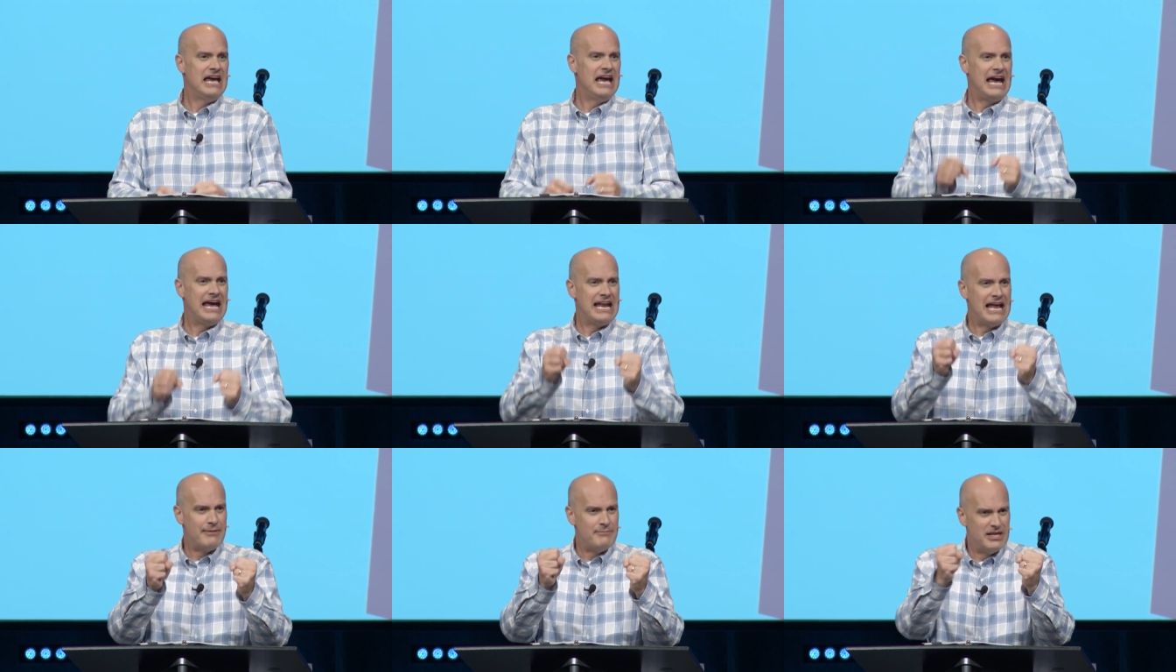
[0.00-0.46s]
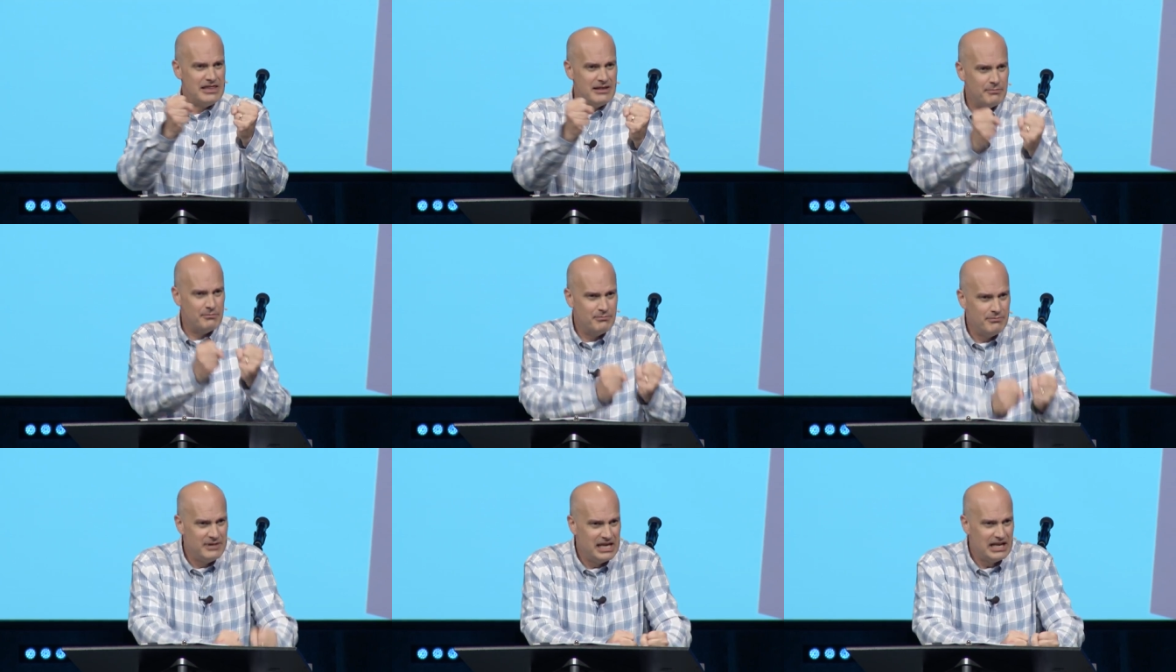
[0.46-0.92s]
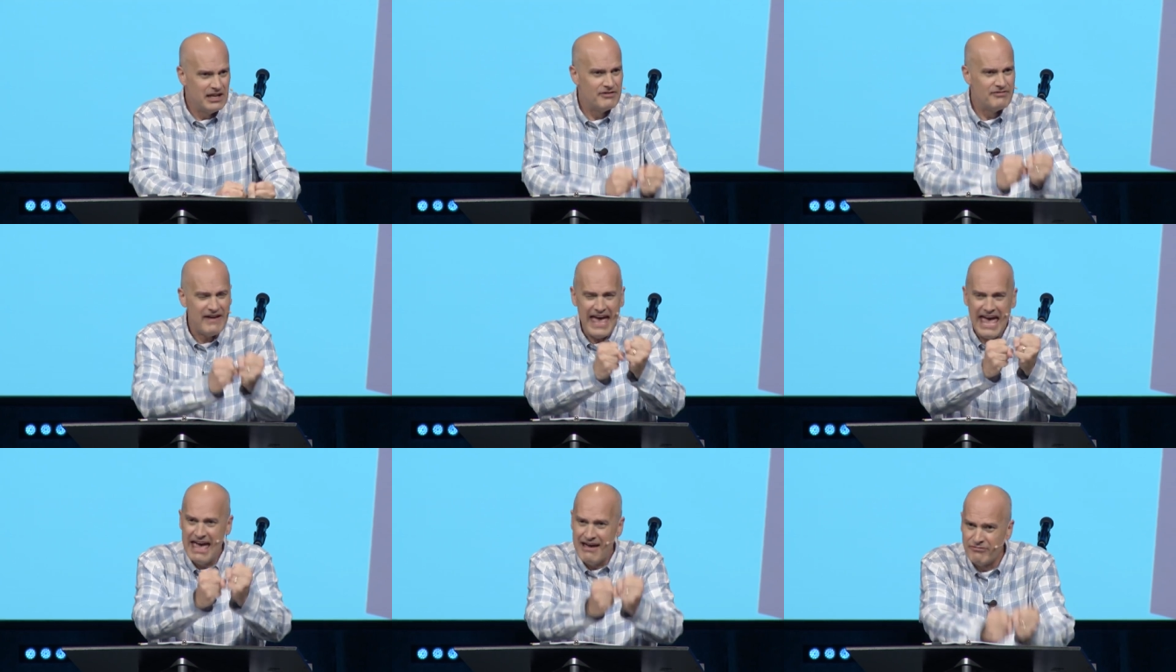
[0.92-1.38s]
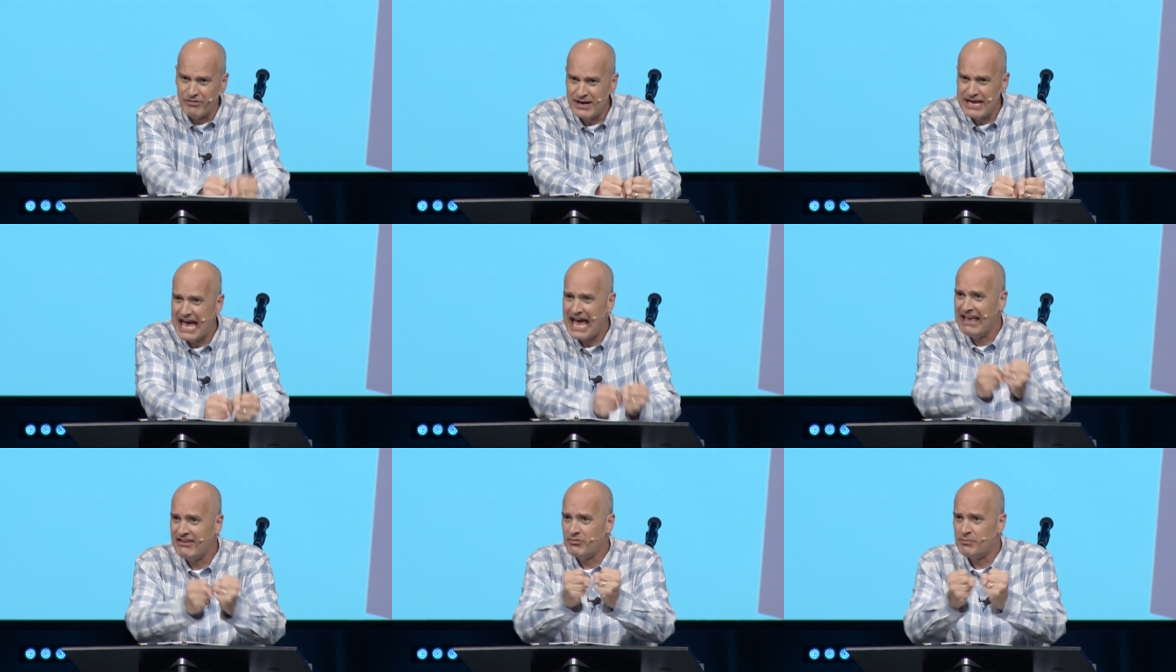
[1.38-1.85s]
and I'm in the middle of every
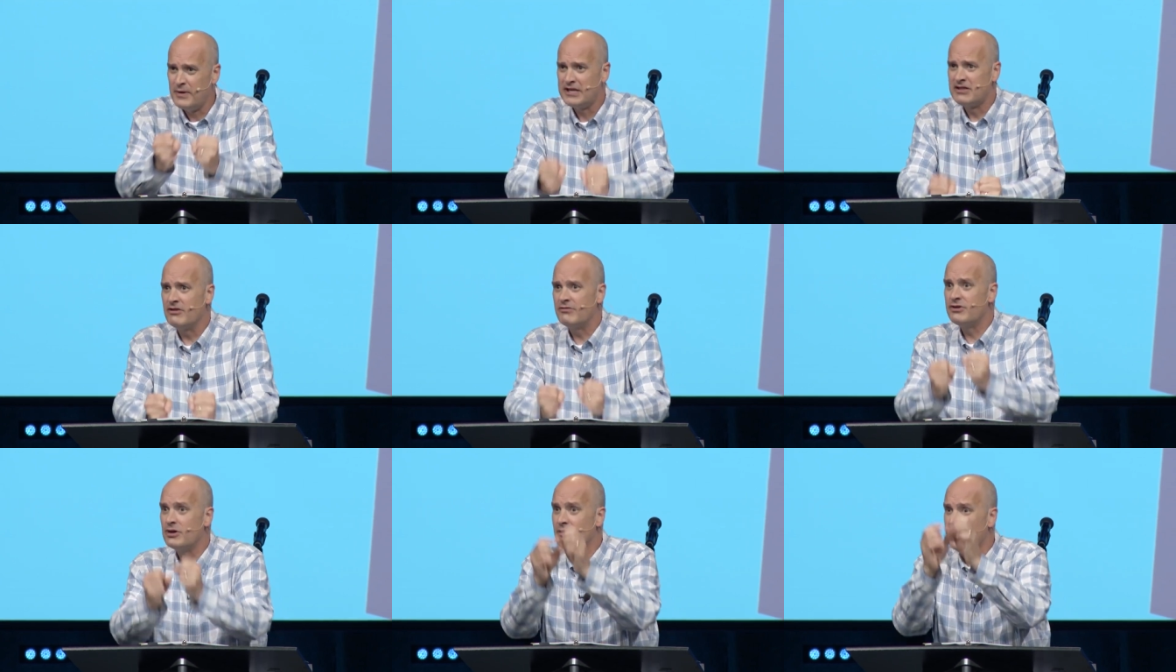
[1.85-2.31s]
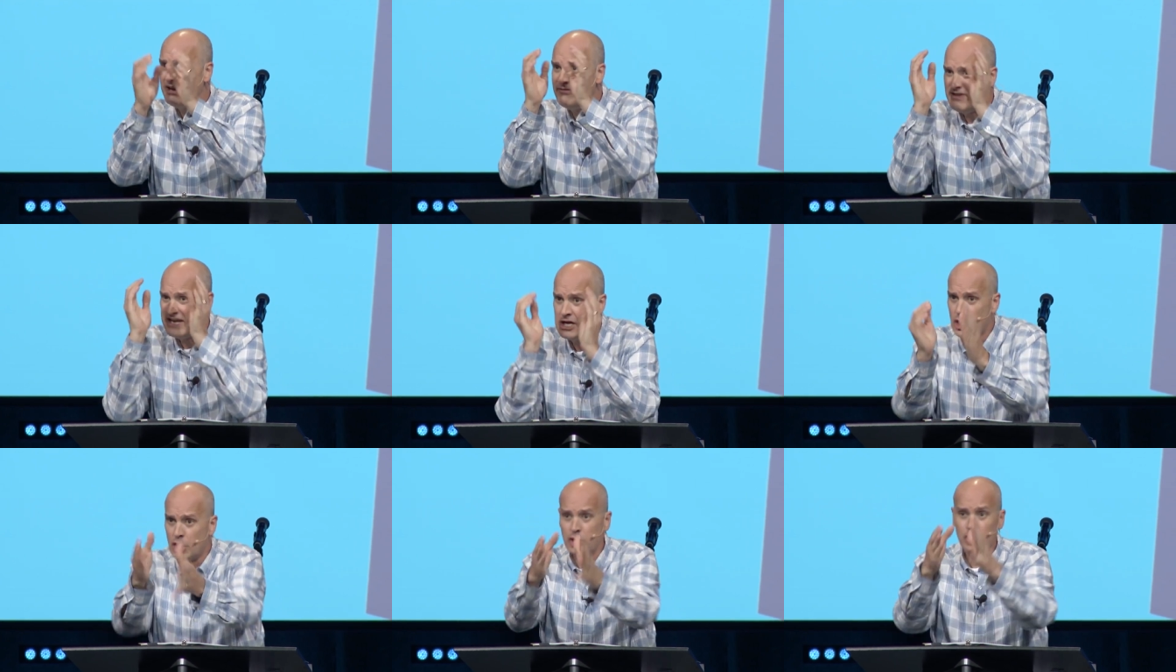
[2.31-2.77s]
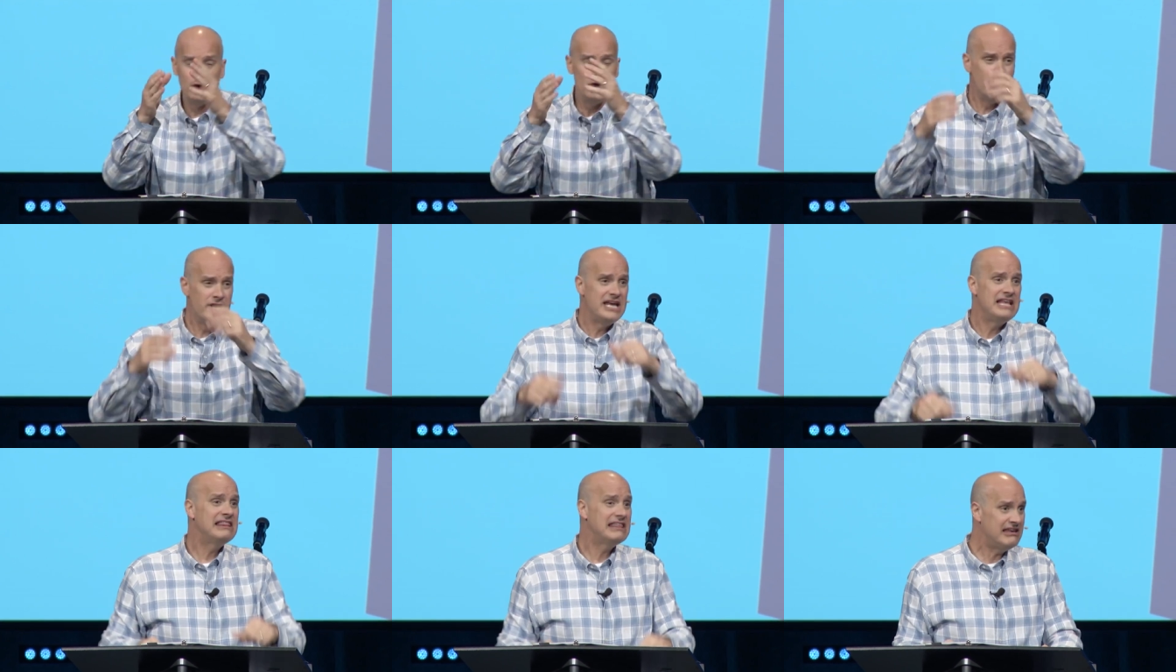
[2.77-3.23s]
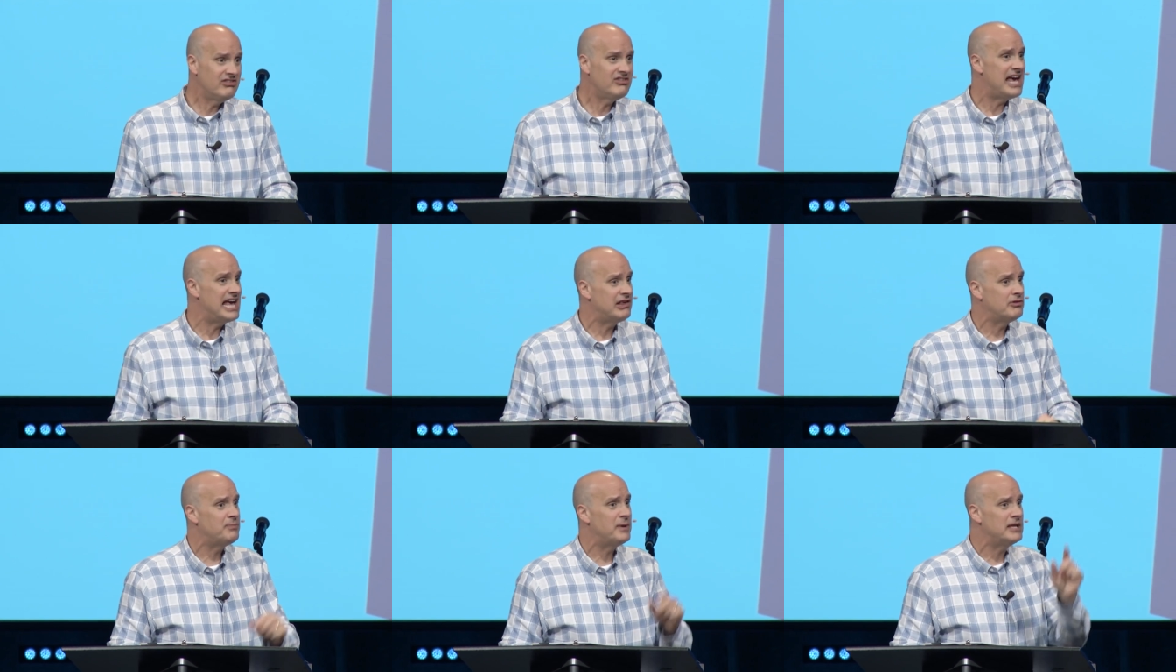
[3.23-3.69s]
aspect of your life, including this
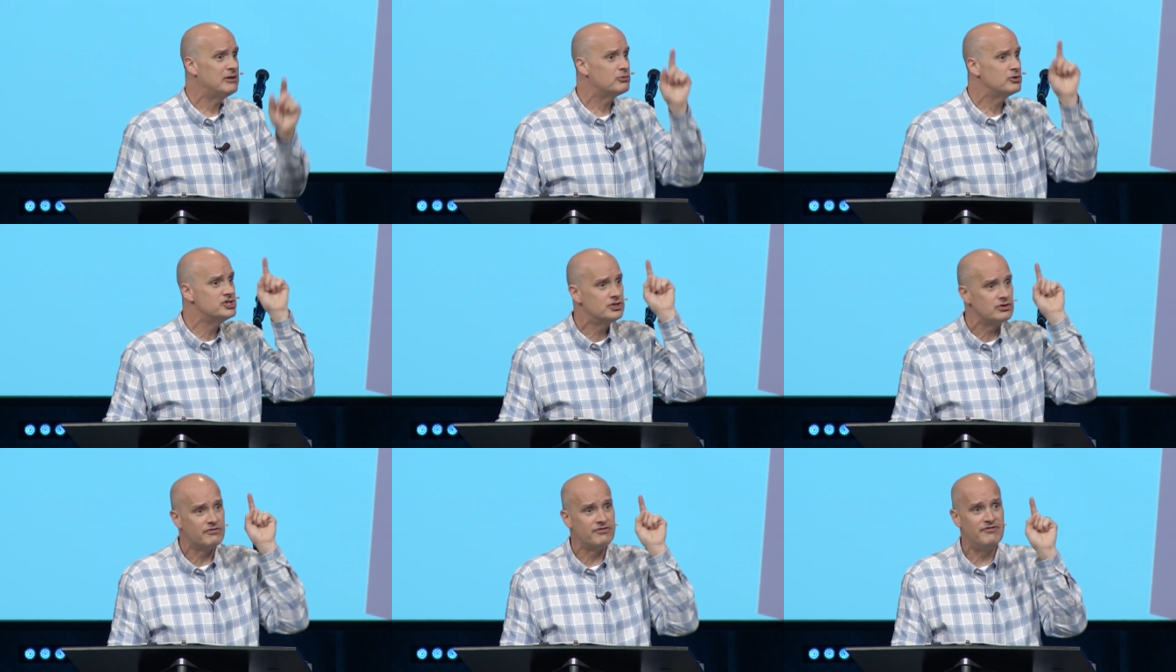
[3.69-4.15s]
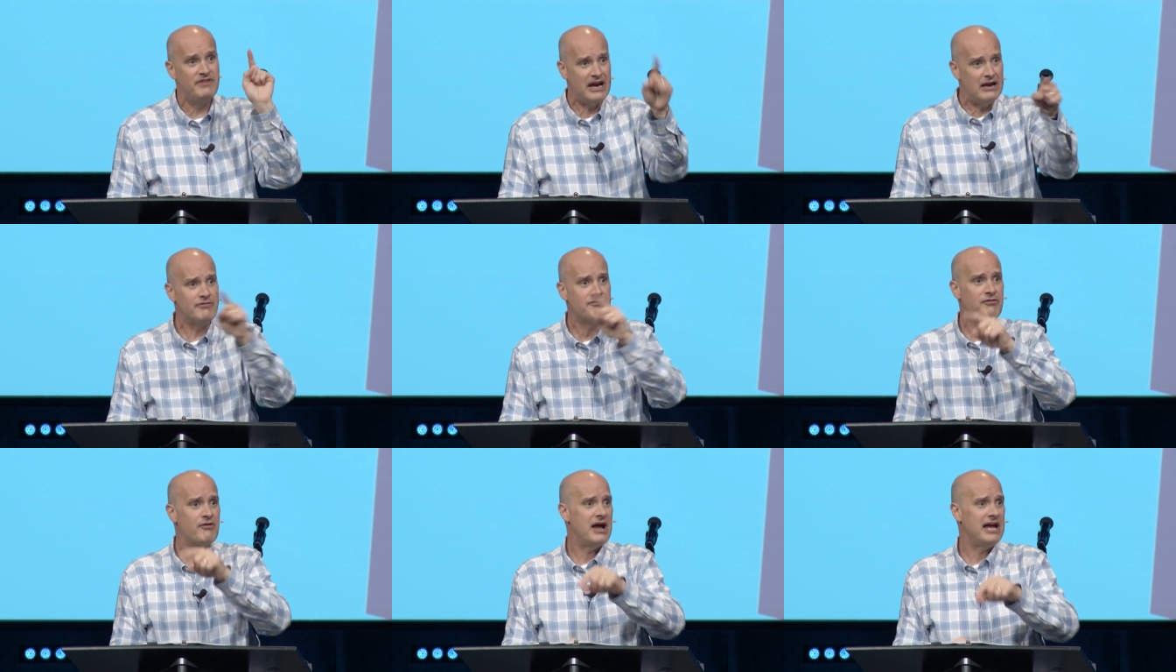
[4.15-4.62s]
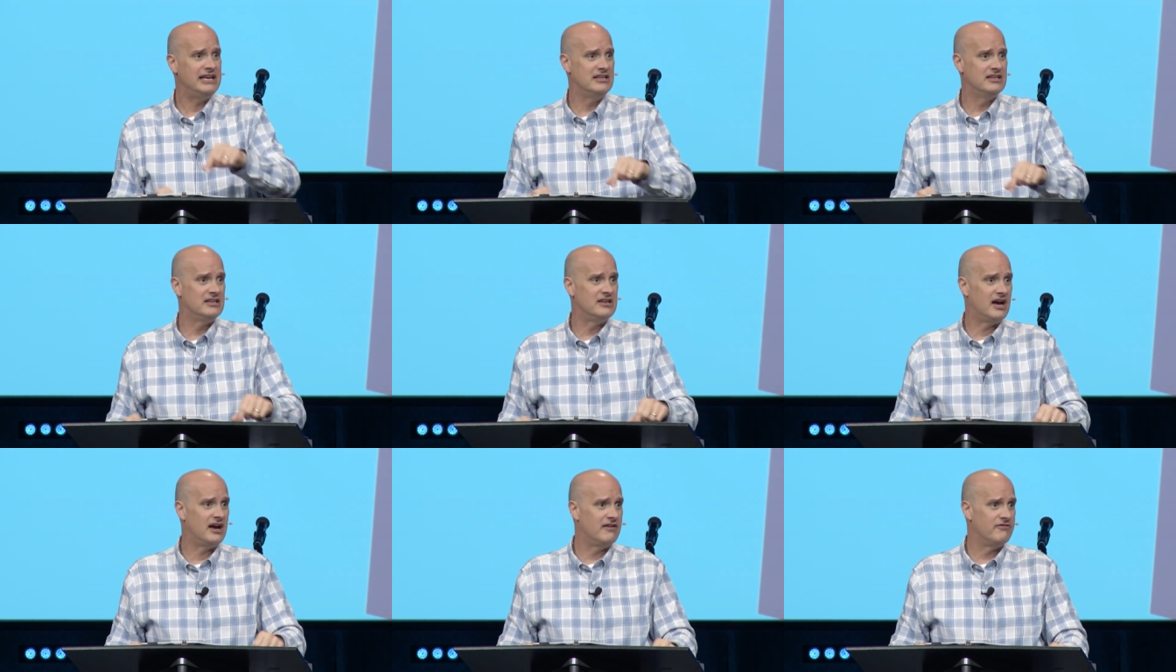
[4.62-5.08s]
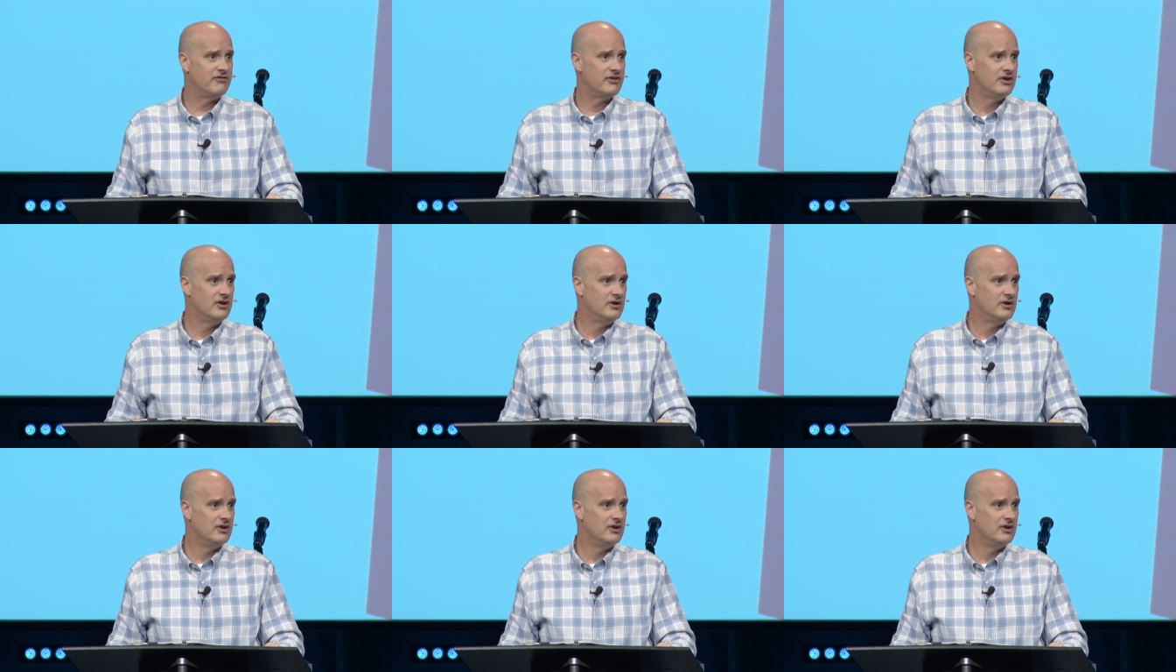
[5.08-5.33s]
aspect which you're very frightened of.